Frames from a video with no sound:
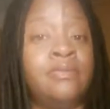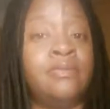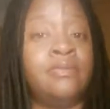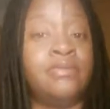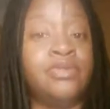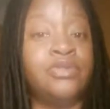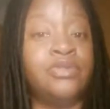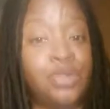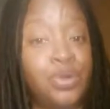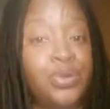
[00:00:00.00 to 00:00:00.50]

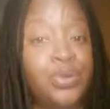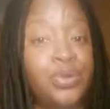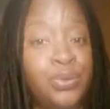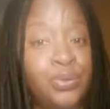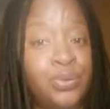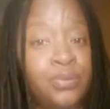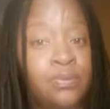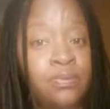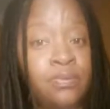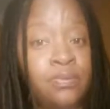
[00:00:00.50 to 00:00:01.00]

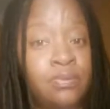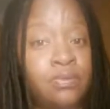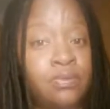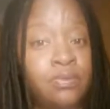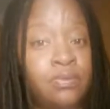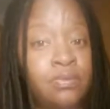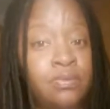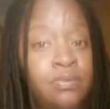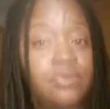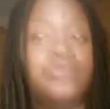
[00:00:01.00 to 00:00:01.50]
soon,
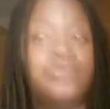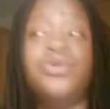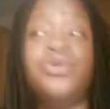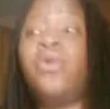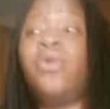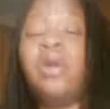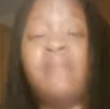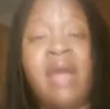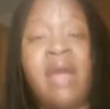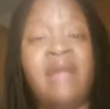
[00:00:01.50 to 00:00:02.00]

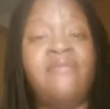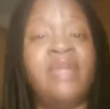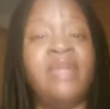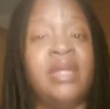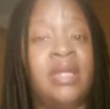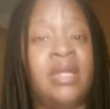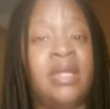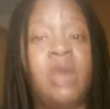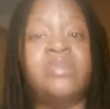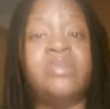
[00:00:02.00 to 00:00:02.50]
doing my
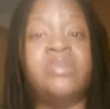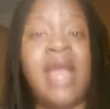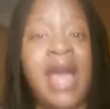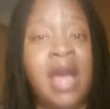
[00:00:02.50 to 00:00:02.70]
videos